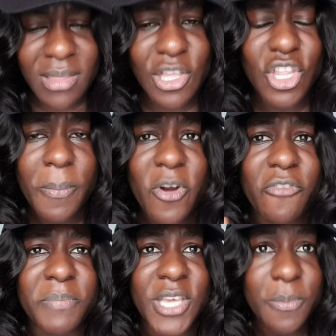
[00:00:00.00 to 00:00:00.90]
the number
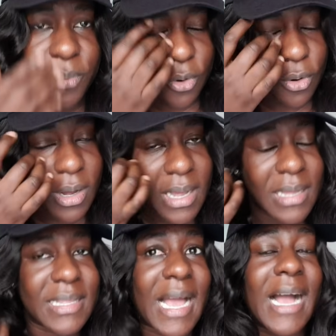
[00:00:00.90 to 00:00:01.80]
of people
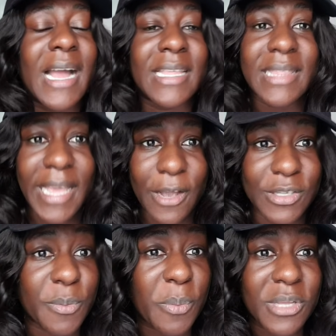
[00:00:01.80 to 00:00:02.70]
that are in
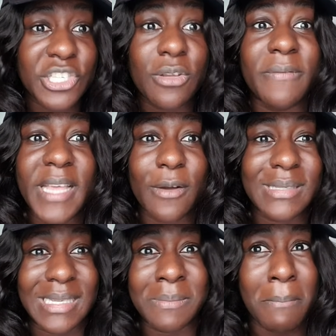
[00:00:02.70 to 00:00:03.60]
Lagos, the population of
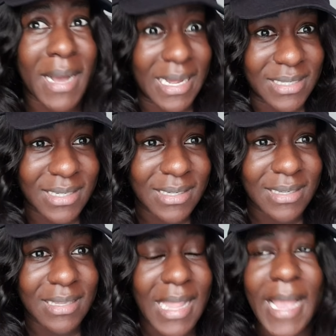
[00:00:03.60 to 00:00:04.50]
Lagos is mad.
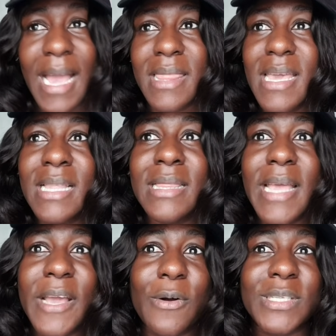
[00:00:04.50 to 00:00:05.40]
Like, I think
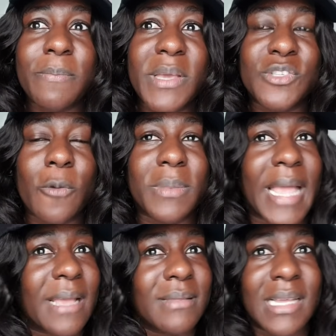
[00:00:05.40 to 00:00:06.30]
Lagos makes up,
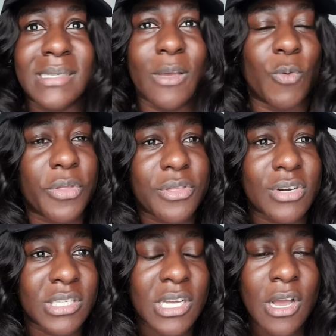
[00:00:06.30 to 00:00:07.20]
like, let's say
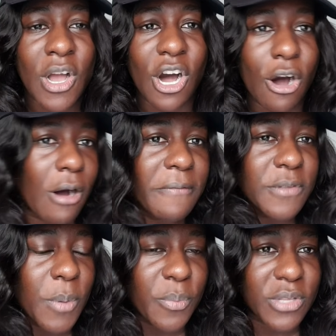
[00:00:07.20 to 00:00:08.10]
1/3 of
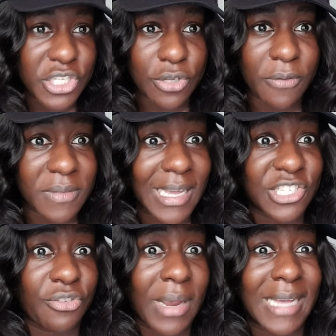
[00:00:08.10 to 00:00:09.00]
the population of
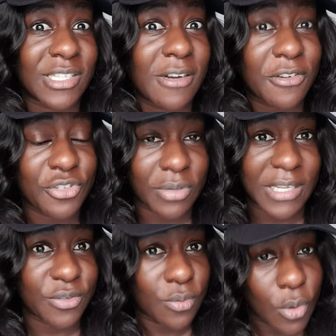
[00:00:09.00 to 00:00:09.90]
Nigeria as a country
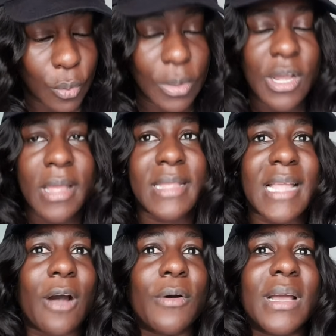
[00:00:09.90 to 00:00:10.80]
as a whole.
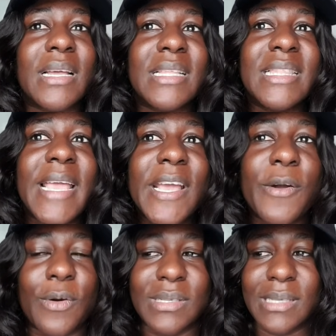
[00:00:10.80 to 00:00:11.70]
Now,
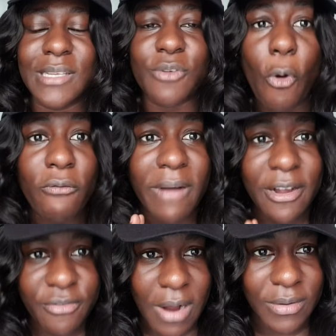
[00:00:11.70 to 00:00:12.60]
Lagos is
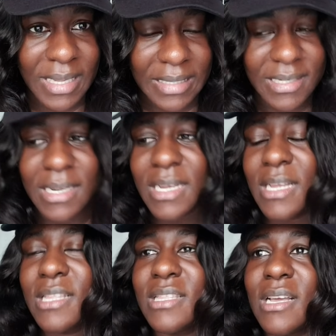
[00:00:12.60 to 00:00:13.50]
overcrowded.
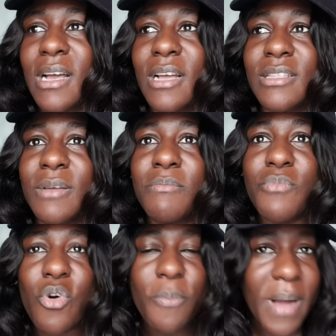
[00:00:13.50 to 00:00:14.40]
The
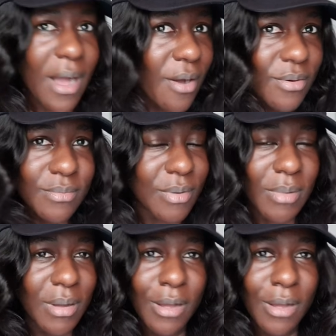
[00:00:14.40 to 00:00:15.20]
mobile,